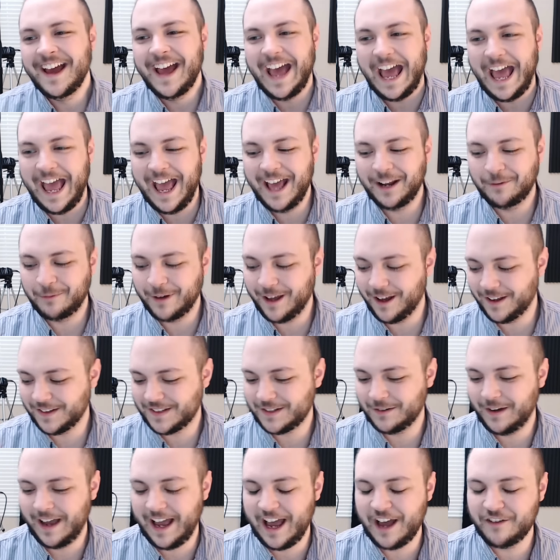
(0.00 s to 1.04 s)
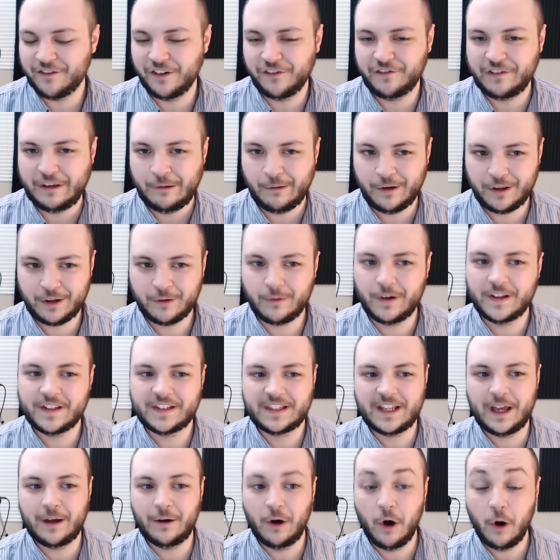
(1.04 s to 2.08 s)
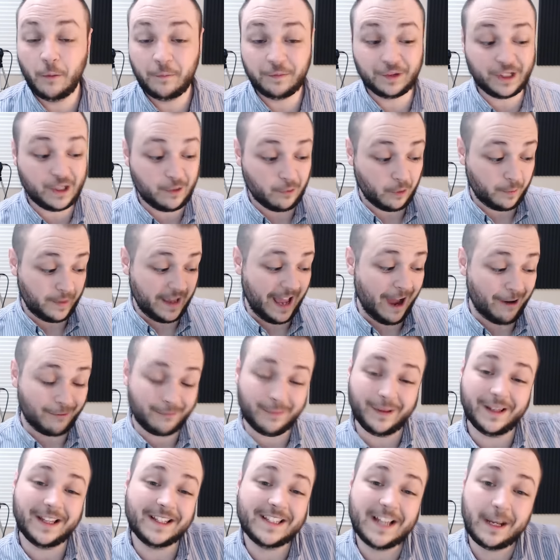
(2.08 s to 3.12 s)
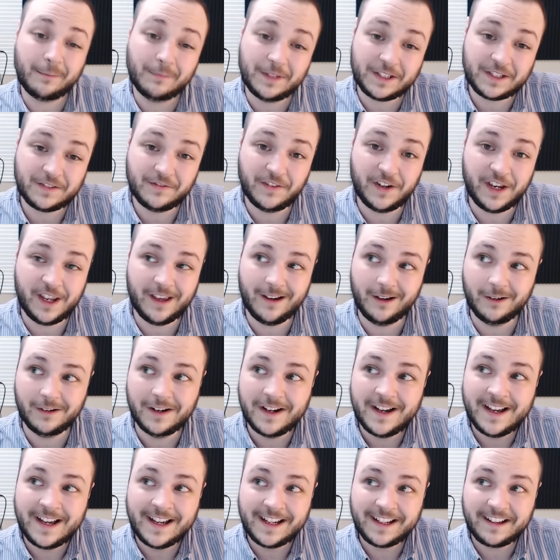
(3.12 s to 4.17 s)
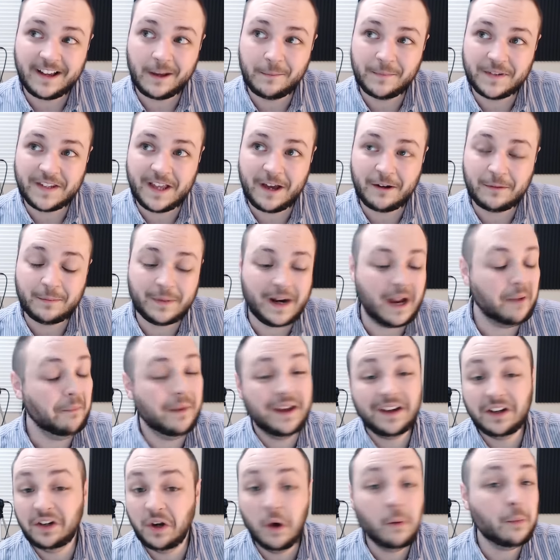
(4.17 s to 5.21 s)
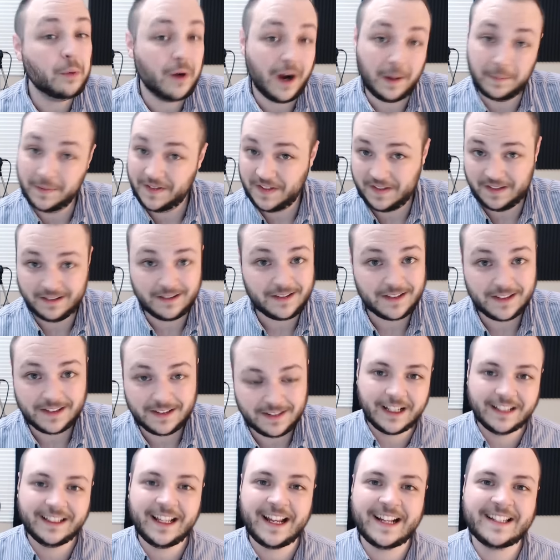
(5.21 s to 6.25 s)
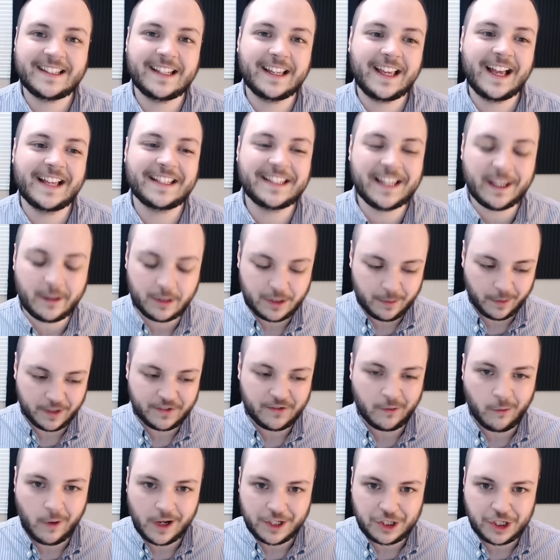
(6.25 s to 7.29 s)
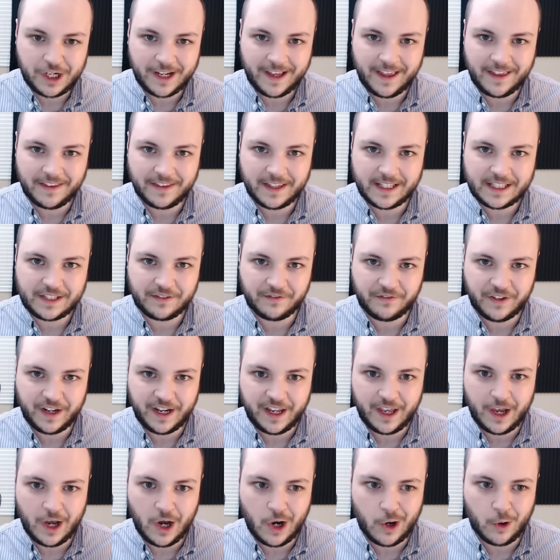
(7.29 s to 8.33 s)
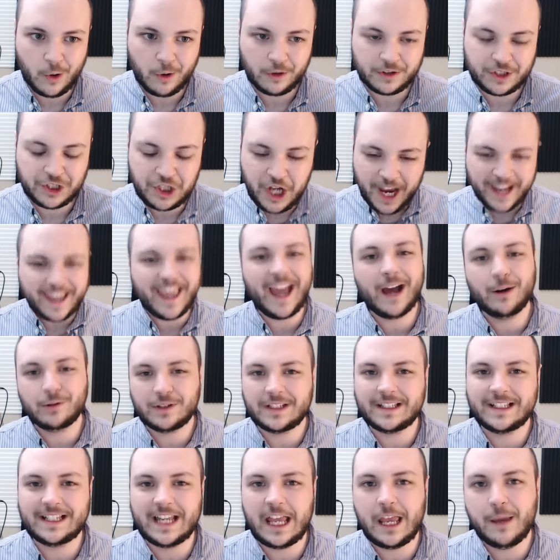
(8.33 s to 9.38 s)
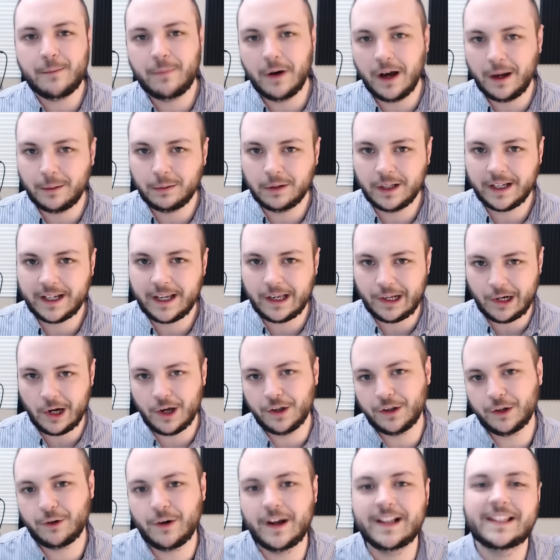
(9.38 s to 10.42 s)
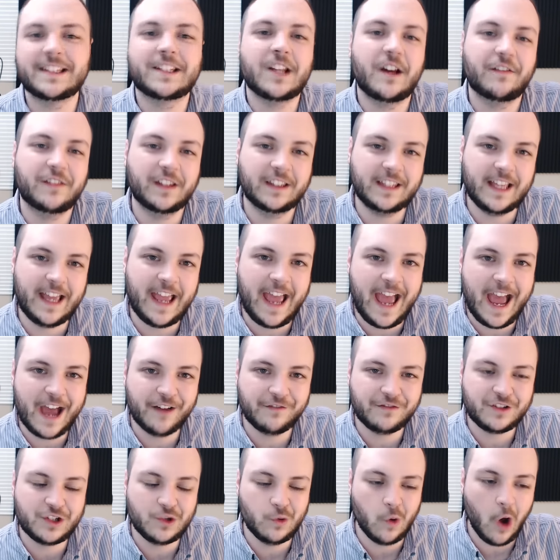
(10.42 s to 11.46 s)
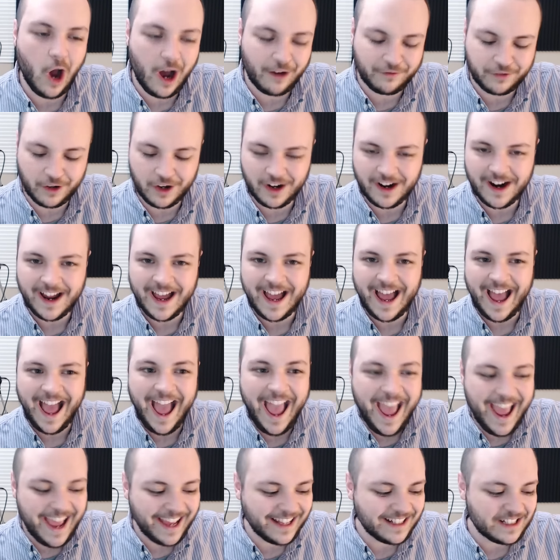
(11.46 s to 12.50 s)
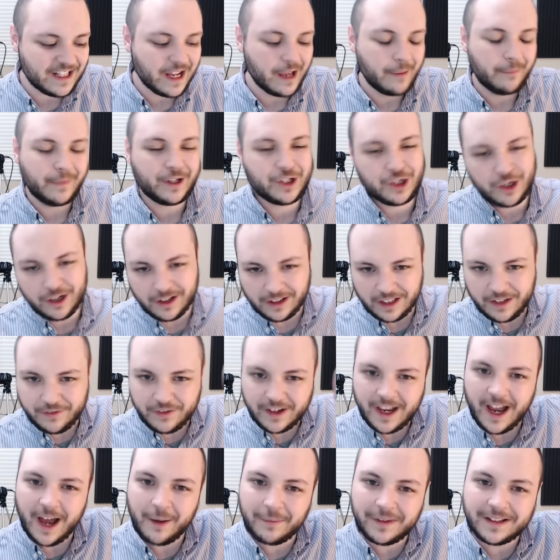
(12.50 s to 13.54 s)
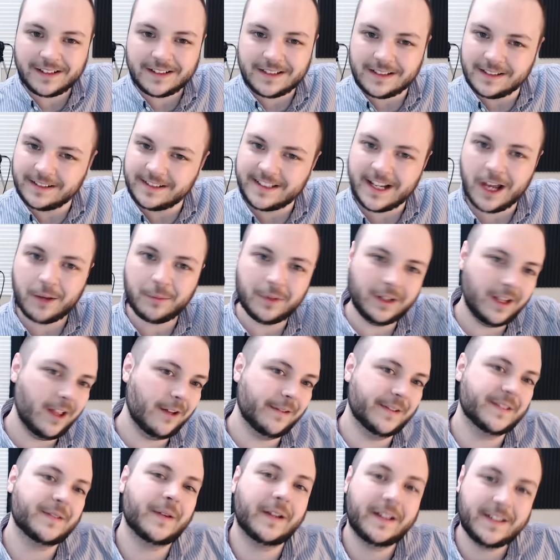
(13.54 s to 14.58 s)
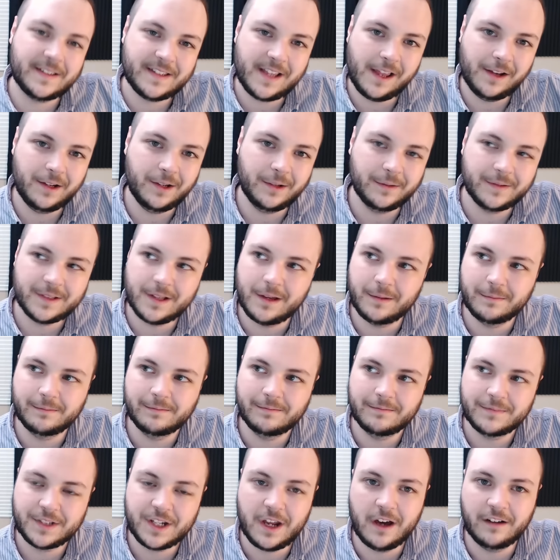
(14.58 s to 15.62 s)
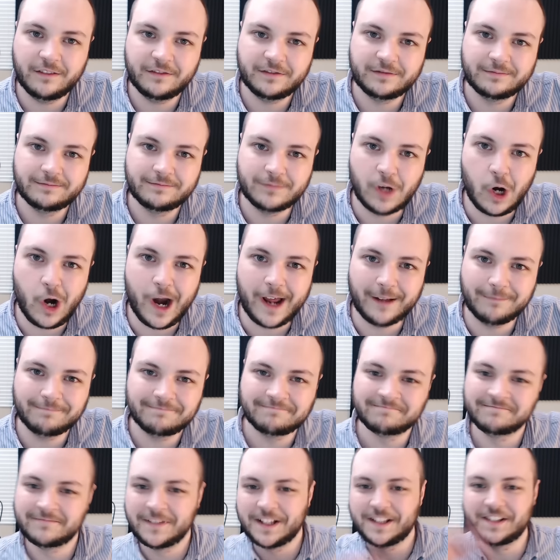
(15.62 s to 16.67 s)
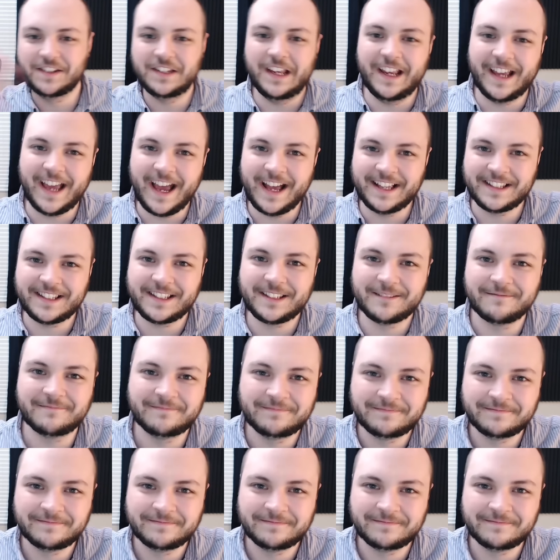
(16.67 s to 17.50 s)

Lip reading: And we also have a few other ones that hopefully will be out by the time this video comes out, but I make no promises. And that is it, guys. Thank you so much for watching this video. Check out TeePublic and all the great stuff that they have to offer, and make sure to leave a comment down below so I can send you some stuff. All right, see you guys.